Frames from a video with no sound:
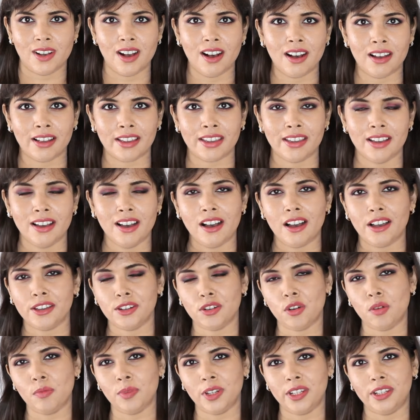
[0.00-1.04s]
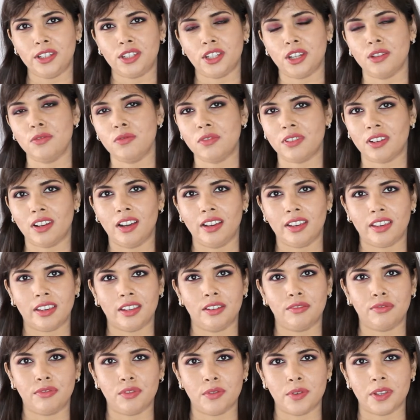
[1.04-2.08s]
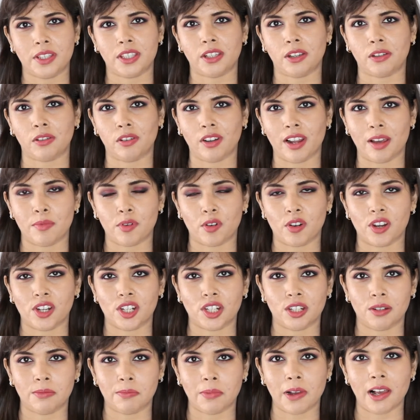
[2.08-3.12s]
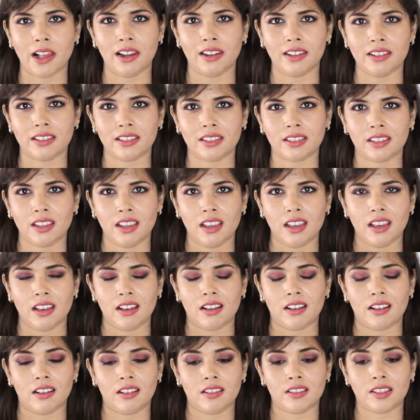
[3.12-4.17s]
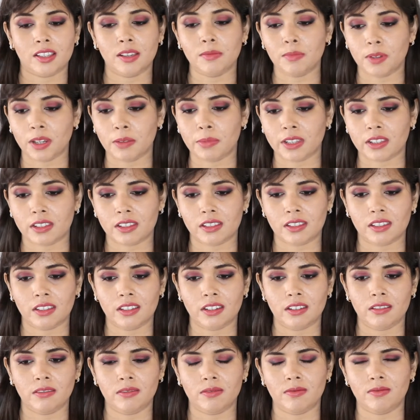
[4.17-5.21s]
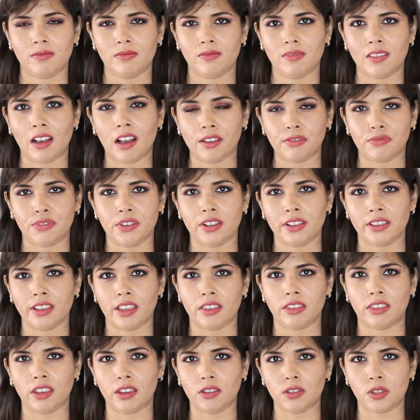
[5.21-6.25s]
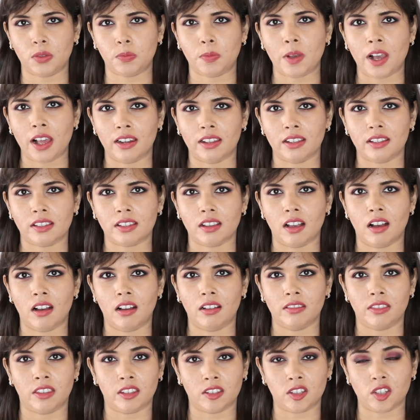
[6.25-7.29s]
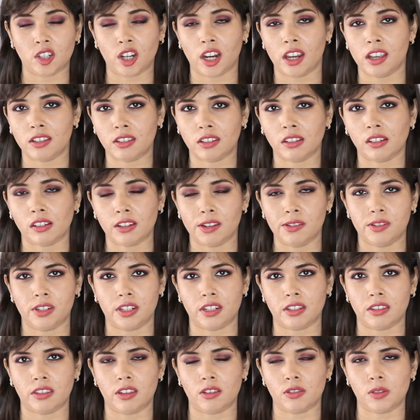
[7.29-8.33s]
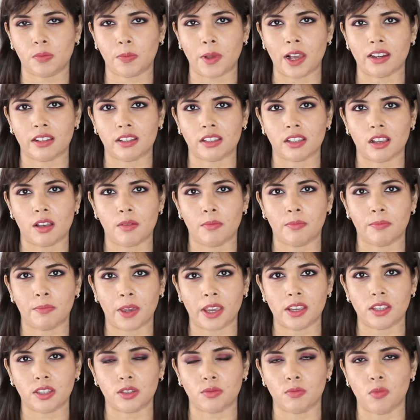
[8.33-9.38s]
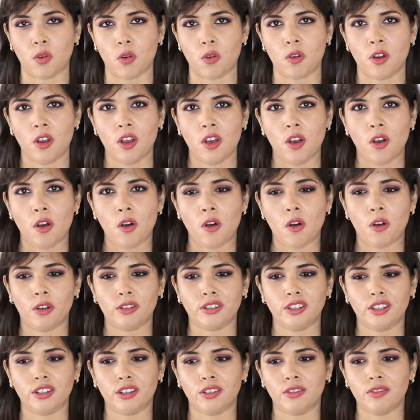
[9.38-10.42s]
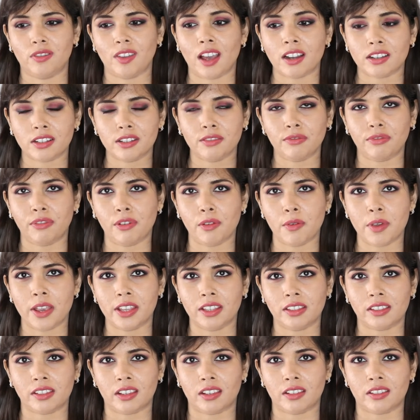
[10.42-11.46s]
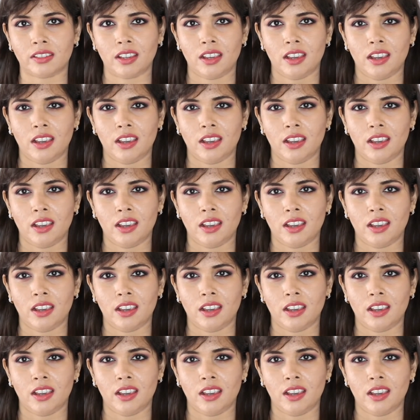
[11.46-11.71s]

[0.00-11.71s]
Hi, I normally don't like influencer collaboration palettes, uh, simply because, you know, I feel that those palettes are, the shades included in those palettes are based more on, you know, that influencer's